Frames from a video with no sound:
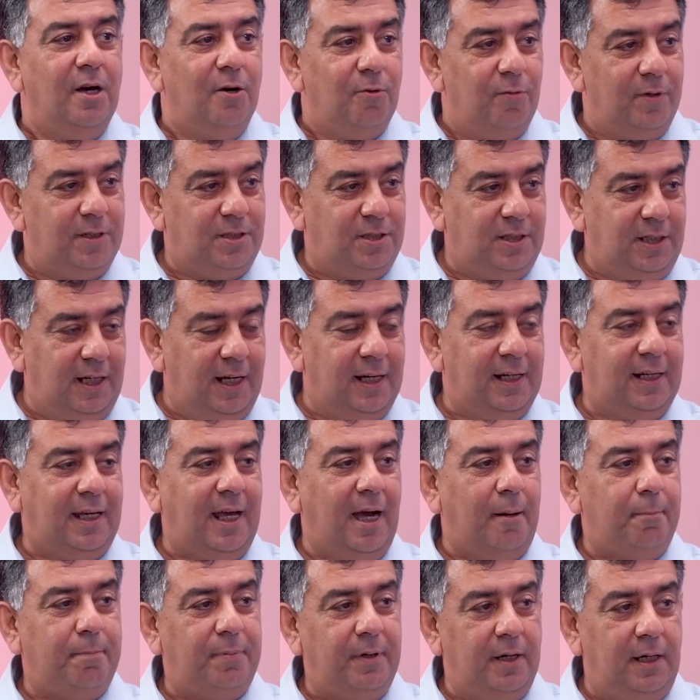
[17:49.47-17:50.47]
which
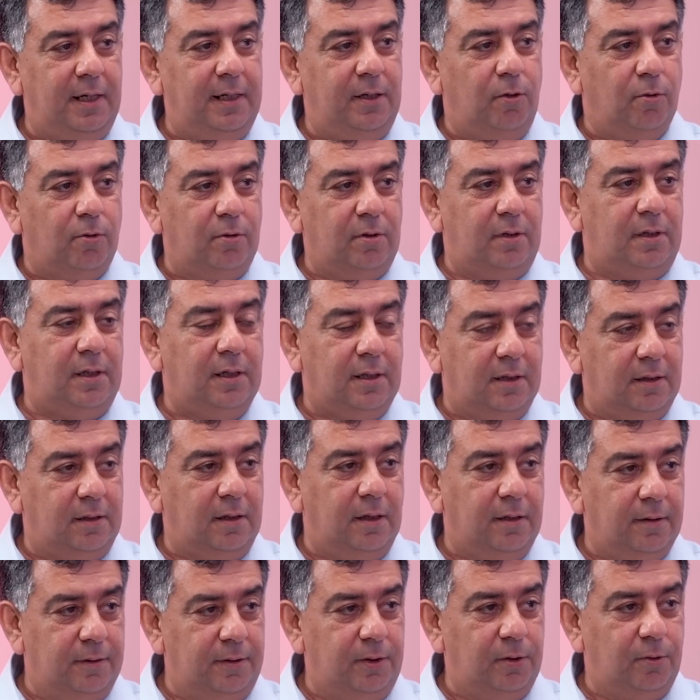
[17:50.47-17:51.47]
GNCAP really don't,
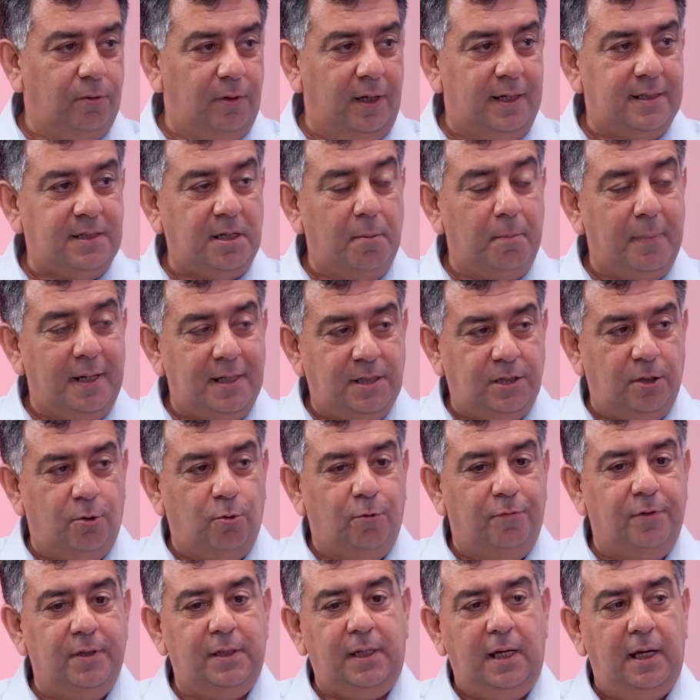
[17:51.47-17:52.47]
let's say measure
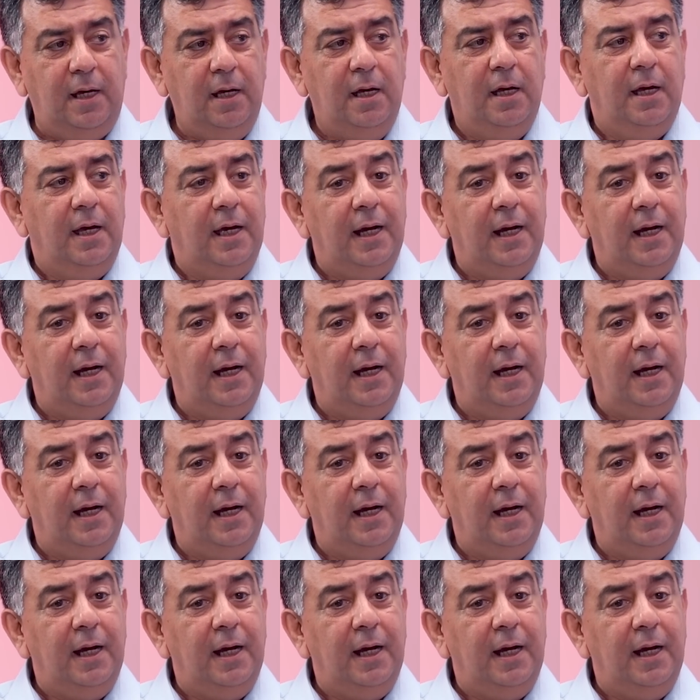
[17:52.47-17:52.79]
over there.